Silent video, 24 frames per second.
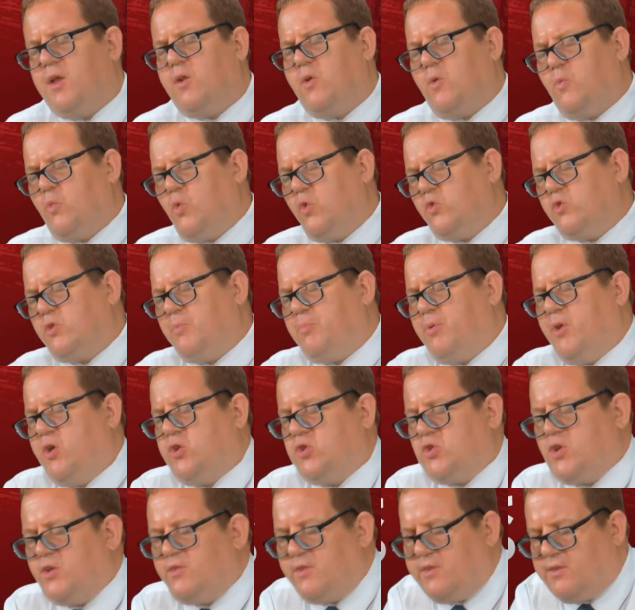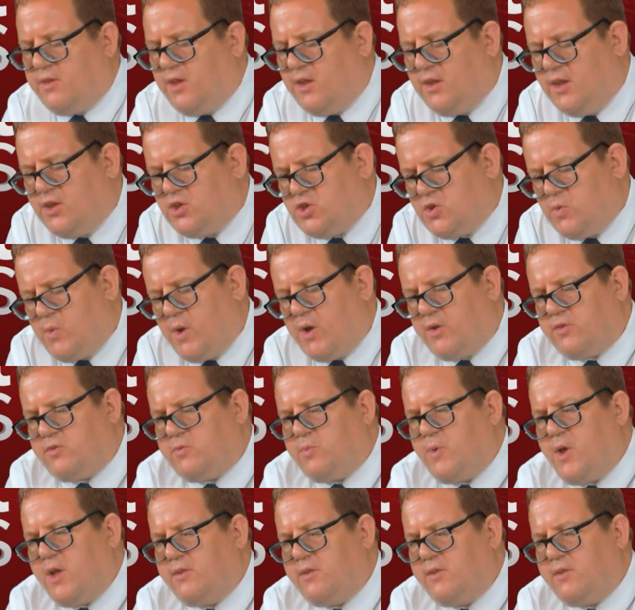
Water pollution is an issue elsewhere.